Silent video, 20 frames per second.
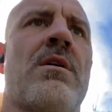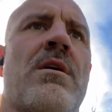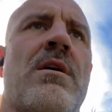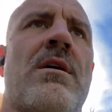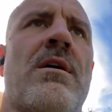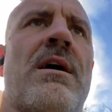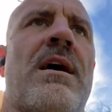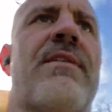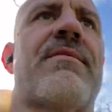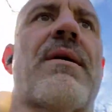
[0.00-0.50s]

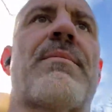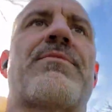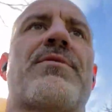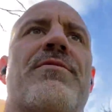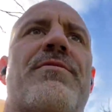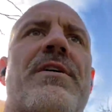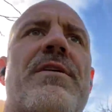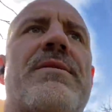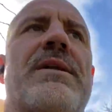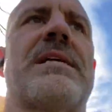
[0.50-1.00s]
have up to
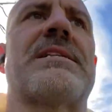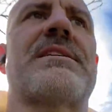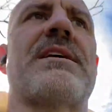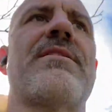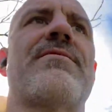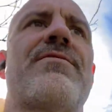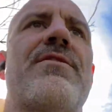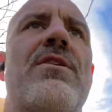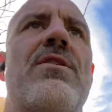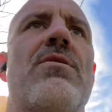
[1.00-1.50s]
3 minutes.
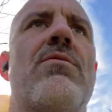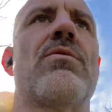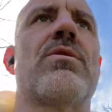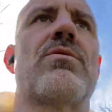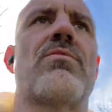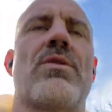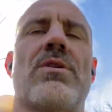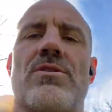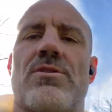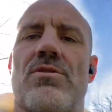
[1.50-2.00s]
If you would
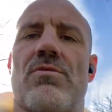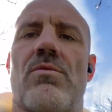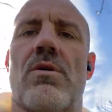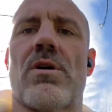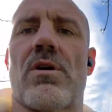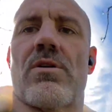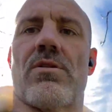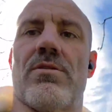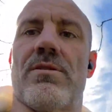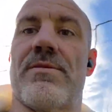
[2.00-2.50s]
want to
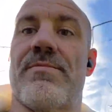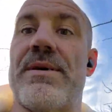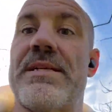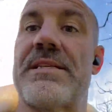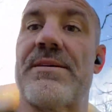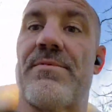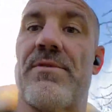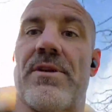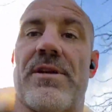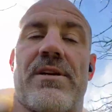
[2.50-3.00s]
work on the
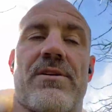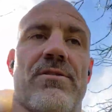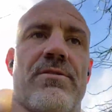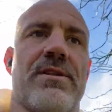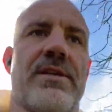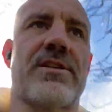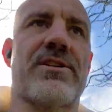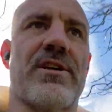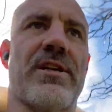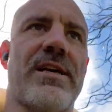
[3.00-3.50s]
metabolic
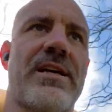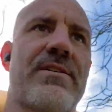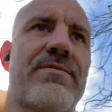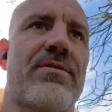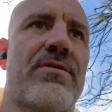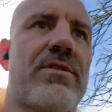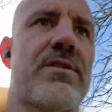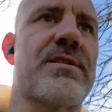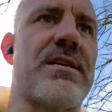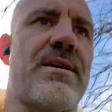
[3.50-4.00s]
conditioning,
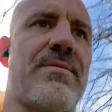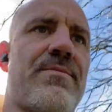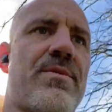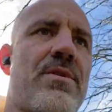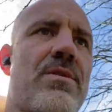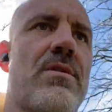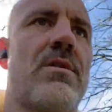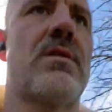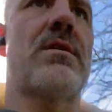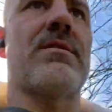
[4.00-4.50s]
for example,
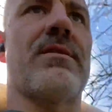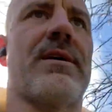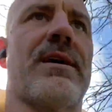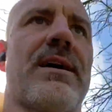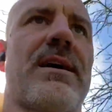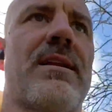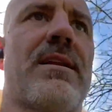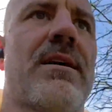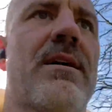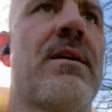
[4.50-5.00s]

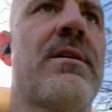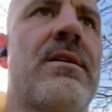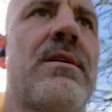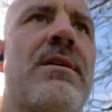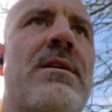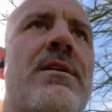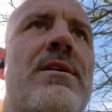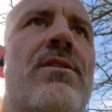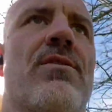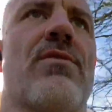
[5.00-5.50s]
then
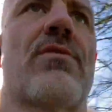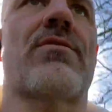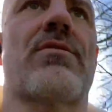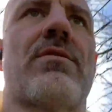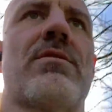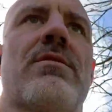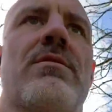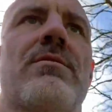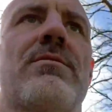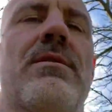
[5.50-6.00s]
your
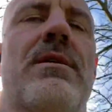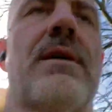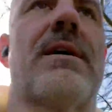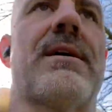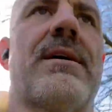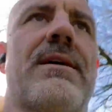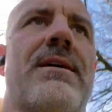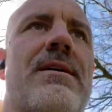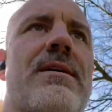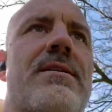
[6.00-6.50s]

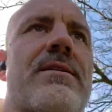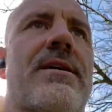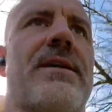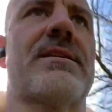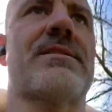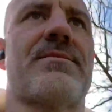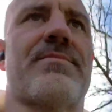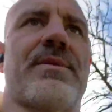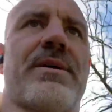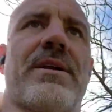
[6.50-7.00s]

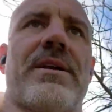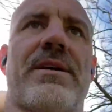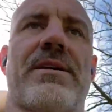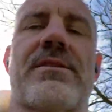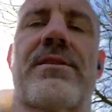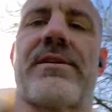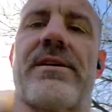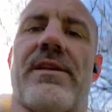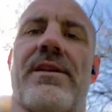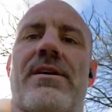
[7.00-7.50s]
rest periods
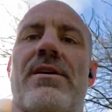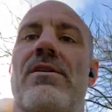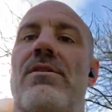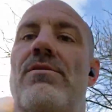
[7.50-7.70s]
can go